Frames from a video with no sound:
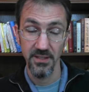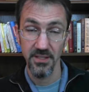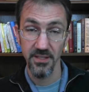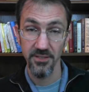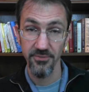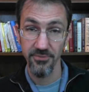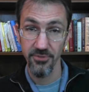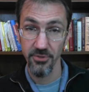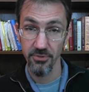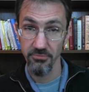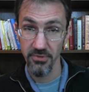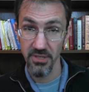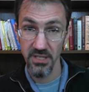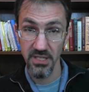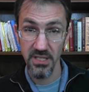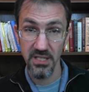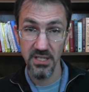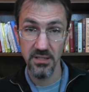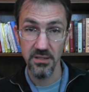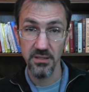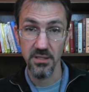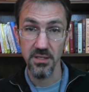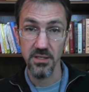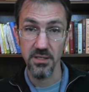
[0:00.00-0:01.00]
If you're
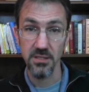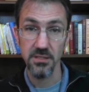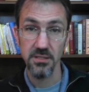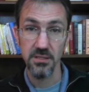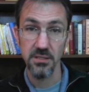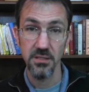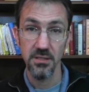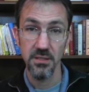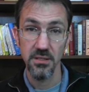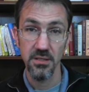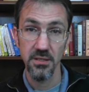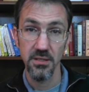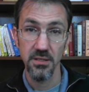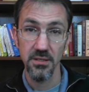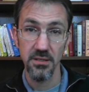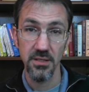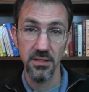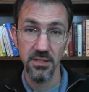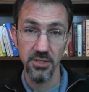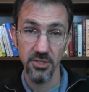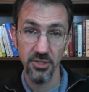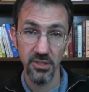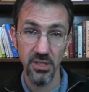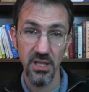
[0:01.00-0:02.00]
reading this,
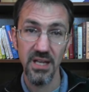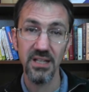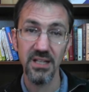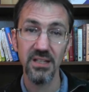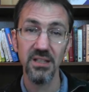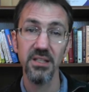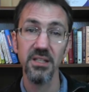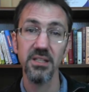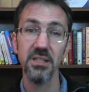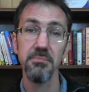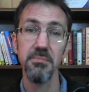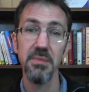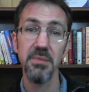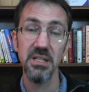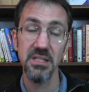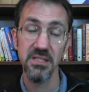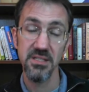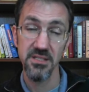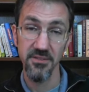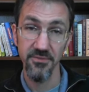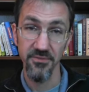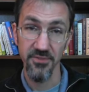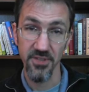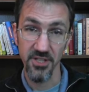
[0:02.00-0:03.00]
then you're likely in the
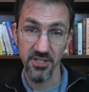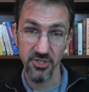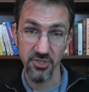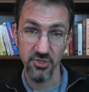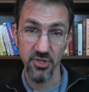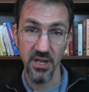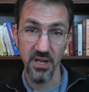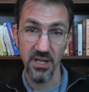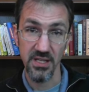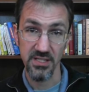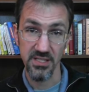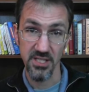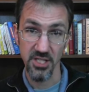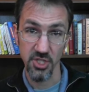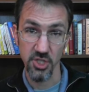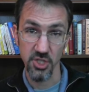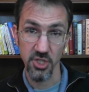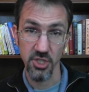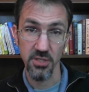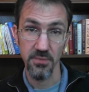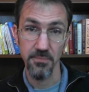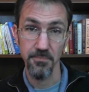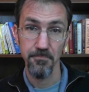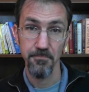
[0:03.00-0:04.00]
midst of this
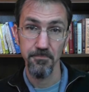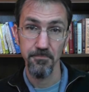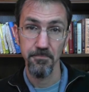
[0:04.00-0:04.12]
transition.